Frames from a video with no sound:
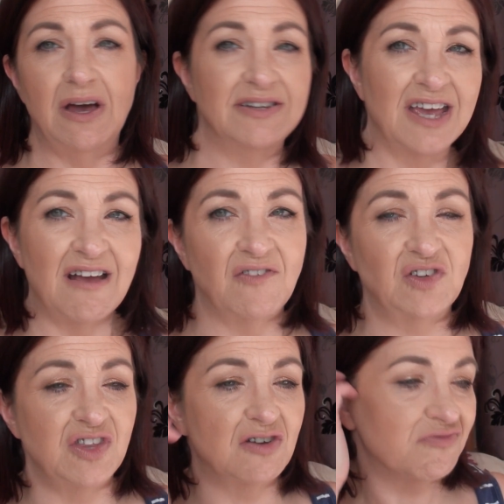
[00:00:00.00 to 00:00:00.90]
I take
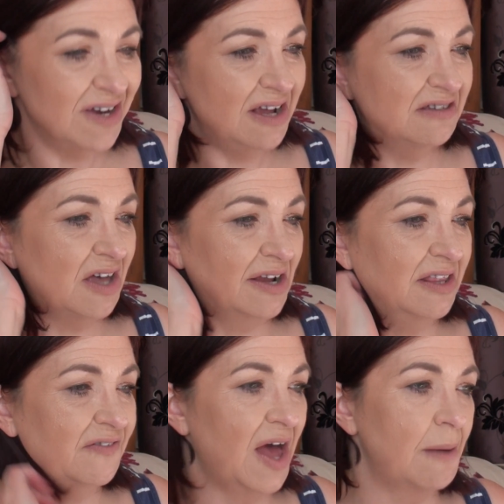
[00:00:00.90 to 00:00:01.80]
after the Greek side of
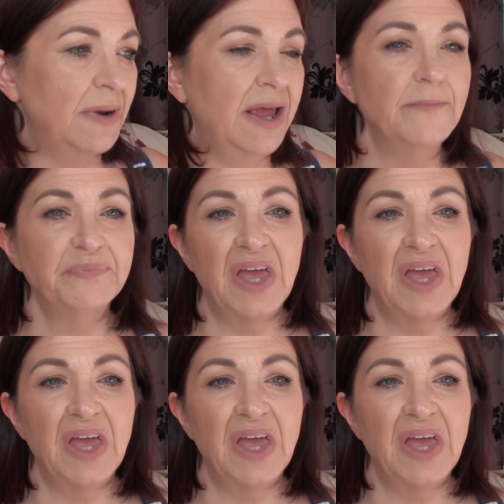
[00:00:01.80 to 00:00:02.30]
the family,